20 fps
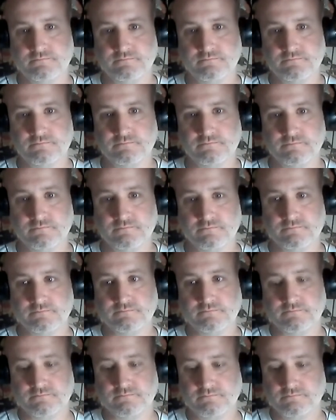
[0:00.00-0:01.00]

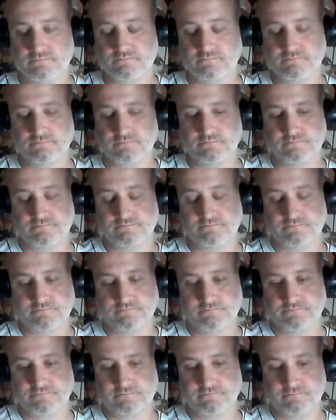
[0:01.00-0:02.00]

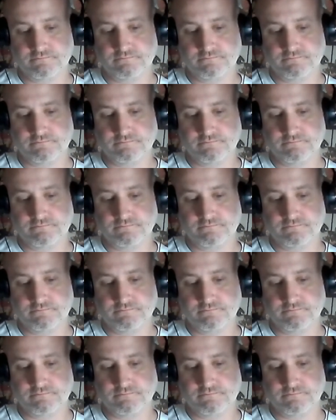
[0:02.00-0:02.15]
The person shown says nothing.